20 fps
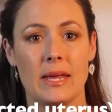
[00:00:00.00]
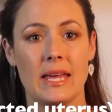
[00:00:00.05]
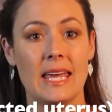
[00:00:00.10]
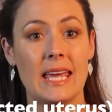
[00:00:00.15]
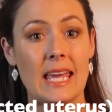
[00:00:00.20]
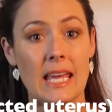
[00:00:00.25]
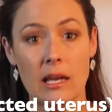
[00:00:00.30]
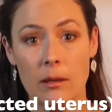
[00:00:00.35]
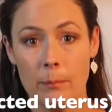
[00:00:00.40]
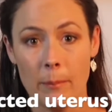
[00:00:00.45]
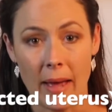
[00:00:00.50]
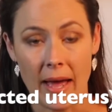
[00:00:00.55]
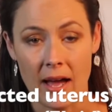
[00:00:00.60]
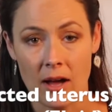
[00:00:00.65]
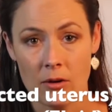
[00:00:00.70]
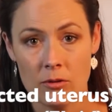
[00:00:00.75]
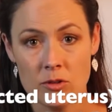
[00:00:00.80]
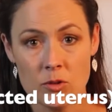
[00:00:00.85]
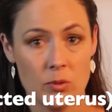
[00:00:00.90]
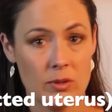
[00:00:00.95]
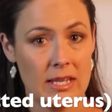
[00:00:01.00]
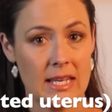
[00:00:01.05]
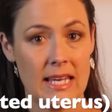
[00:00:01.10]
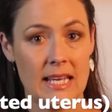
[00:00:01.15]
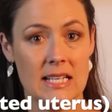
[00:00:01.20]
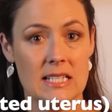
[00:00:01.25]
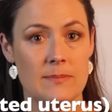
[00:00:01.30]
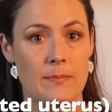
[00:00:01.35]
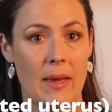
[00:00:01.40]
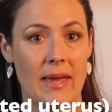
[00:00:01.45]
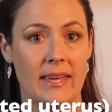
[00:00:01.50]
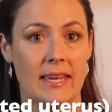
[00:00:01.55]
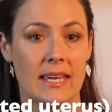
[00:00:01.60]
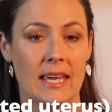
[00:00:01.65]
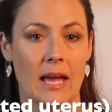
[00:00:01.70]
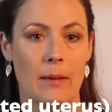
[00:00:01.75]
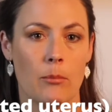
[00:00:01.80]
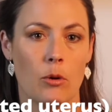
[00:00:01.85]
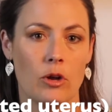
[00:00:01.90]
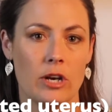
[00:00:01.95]
egg bound with eggs
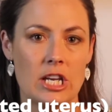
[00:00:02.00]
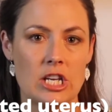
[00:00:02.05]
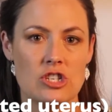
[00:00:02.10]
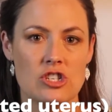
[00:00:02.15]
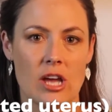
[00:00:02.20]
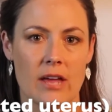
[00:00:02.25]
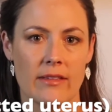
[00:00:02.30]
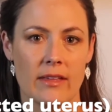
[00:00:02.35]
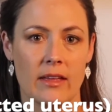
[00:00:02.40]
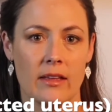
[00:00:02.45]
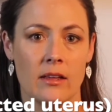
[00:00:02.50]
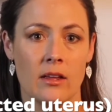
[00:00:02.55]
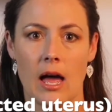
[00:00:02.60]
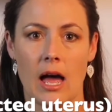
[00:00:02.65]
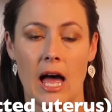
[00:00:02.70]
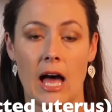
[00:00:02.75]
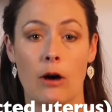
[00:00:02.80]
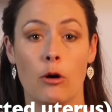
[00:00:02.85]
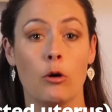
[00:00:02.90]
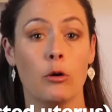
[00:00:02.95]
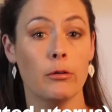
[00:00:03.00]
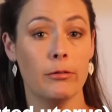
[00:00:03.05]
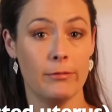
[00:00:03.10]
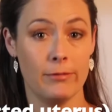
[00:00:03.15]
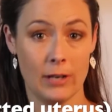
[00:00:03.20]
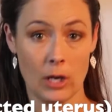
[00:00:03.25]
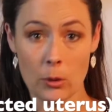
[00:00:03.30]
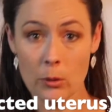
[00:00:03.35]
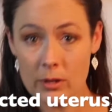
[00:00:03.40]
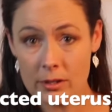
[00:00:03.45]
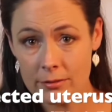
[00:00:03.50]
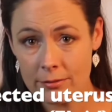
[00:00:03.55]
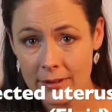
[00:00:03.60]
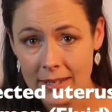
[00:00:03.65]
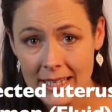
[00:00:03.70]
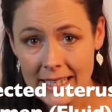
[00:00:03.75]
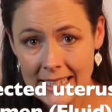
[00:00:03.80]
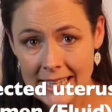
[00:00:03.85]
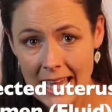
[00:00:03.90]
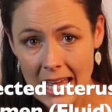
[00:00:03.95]
backing up on each other, or fluid
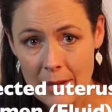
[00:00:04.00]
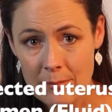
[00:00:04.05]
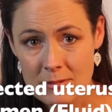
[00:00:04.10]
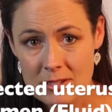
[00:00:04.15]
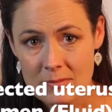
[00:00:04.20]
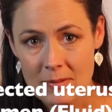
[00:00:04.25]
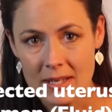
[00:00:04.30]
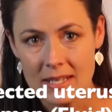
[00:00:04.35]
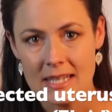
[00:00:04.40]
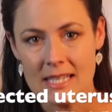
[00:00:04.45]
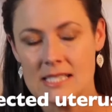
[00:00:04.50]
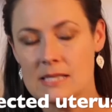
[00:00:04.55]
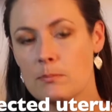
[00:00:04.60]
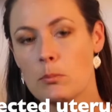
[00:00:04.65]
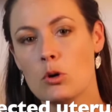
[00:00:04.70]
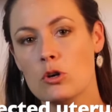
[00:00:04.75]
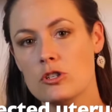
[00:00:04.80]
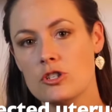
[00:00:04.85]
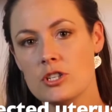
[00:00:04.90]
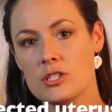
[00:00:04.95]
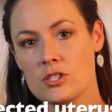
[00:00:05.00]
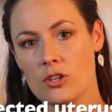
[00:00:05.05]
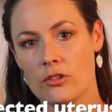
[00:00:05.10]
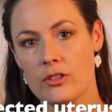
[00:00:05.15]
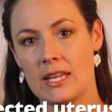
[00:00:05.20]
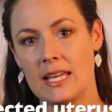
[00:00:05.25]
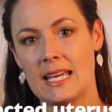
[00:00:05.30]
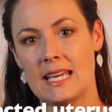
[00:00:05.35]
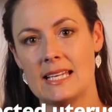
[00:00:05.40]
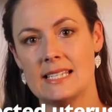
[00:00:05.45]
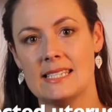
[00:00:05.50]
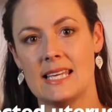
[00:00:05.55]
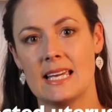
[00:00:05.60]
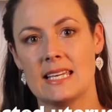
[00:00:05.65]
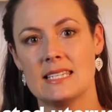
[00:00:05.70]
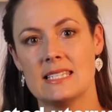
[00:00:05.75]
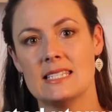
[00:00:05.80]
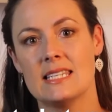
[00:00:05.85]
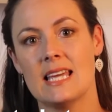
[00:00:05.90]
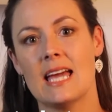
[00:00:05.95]
filling the abdomen, this pushes on the air
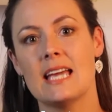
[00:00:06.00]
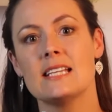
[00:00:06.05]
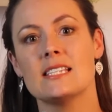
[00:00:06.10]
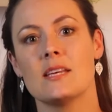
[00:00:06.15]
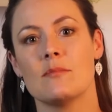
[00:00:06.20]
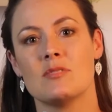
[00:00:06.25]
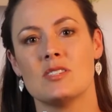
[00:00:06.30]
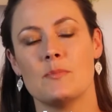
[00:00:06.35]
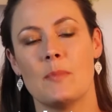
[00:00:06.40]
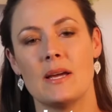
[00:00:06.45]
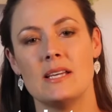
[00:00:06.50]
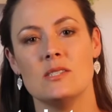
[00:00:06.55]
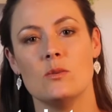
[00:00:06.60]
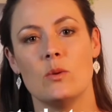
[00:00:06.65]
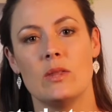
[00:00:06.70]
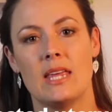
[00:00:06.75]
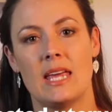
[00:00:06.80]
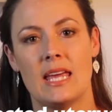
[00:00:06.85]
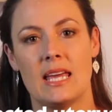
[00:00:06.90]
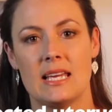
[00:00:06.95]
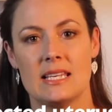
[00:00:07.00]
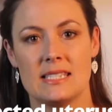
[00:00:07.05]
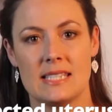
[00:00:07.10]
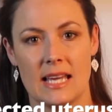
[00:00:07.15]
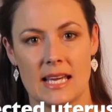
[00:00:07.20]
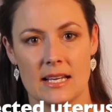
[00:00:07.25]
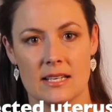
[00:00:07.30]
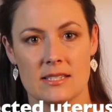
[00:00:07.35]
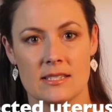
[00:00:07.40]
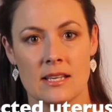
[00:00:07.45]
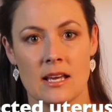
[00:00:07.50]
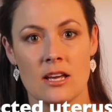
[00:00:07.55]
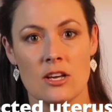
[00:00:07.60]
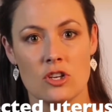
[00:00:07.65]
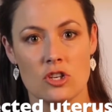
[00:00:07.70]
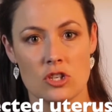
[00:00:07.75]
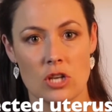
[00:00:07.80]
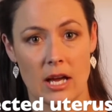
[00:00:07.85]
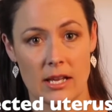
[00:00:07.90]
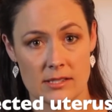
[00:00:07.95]
sacs and takes up space where the air sacs
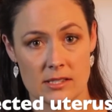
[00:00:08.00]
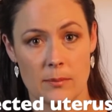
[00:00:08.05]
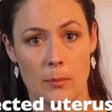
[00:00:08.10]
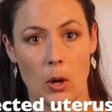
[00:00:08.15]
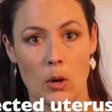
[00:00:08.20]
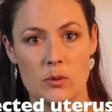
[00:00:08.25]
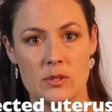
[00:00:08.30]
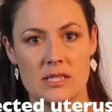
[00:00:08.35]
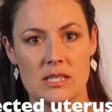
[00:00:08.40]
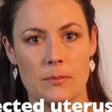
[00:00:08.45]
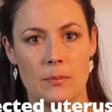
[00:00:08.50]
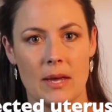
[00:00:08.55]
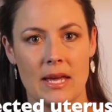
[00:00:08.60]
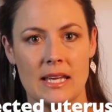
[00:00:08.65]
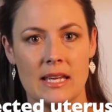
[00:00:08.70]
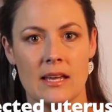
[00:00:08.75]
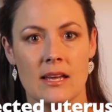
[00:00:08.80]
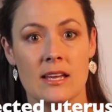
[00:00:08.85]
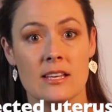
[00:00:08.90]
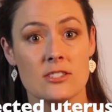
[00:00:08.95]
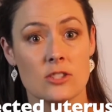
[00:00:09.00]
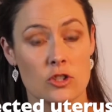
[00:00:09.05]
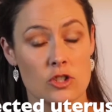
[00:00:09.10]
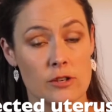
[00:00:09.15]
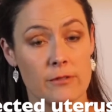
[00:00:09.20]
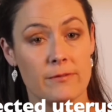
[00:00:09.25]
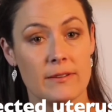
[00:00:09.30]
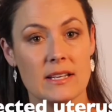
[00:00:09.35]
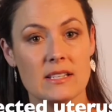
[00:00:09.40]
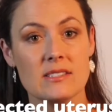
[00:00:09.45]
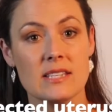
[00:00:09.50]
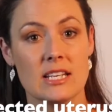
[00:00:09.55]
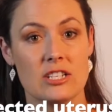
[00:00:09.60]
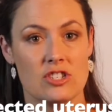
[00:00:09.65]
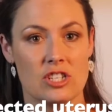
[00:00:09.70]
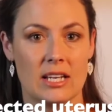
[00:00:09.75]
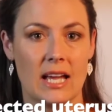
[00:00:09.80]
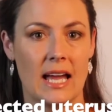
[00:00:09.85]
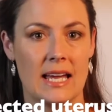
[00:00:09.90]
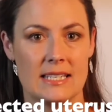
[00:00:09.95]
are supposed to be. So she feels like
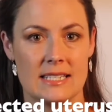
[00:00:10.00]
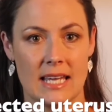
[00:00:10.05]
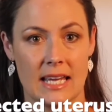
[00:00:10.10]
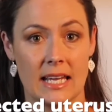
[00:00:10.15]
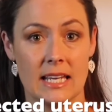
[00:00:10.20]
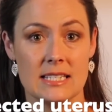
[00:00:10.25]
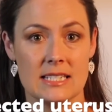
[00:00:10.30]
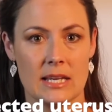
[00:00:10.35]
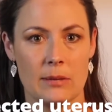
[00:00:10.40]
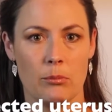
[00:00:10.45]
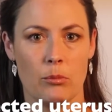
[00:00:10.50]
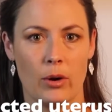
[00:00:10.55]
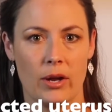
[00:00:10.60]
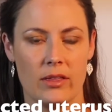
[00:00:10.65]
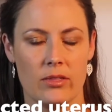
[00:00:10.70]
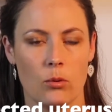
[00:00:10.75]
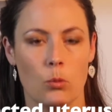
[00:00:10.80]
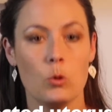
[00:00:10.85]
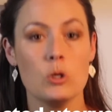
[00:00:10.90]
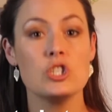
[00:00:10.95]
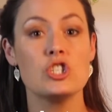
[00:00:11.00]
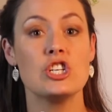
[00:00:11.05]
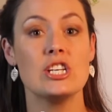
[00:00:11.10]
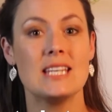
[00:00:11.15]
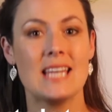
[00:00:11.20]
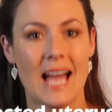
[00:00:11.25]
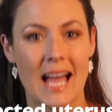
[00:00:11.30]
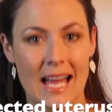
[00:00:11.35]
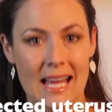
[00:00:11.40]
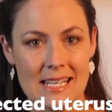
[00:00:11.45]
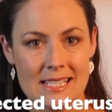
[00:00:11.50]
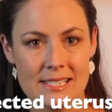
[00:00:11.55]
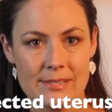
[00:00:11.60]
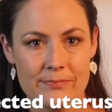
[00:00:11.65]
she can't take a deep breath, which she can't.